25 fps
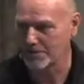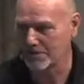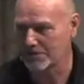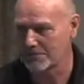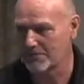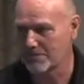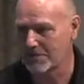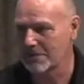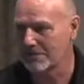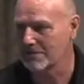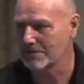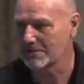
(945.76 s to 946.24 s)

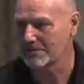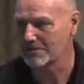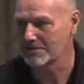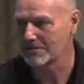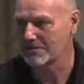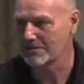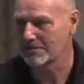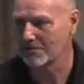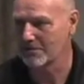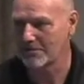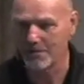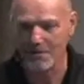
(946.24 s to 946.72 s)
me in this
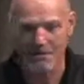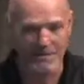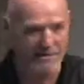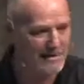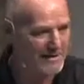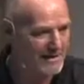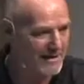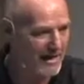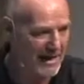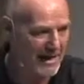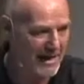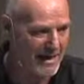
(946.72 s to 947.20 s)
and the word
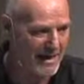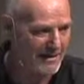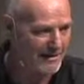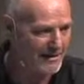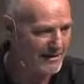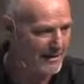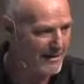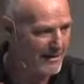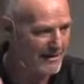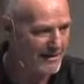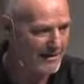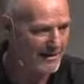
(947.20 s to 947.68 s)
today, and
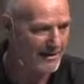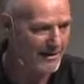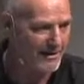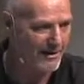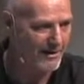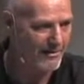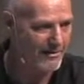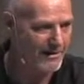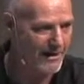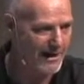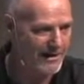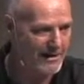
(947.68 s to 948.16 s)
you
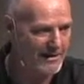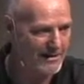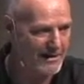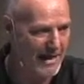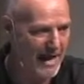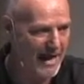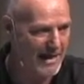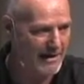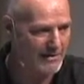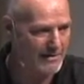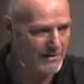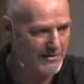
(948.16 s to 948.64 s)
know, and
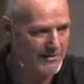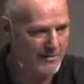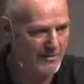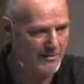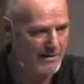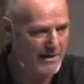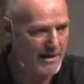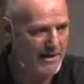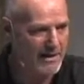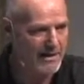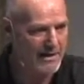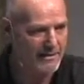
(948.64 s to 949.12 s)
God is so
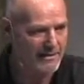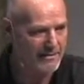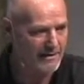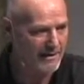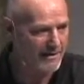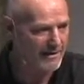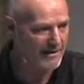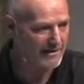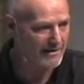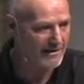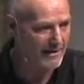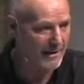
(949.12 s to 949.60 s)
good.
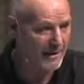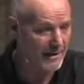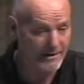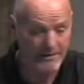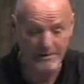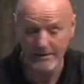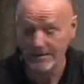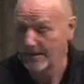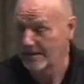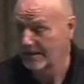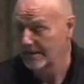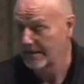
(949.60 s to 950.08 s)
And, uh,
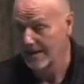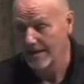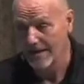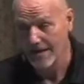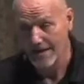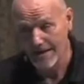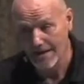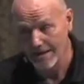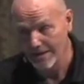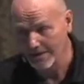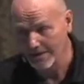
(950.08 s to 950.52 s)
uh,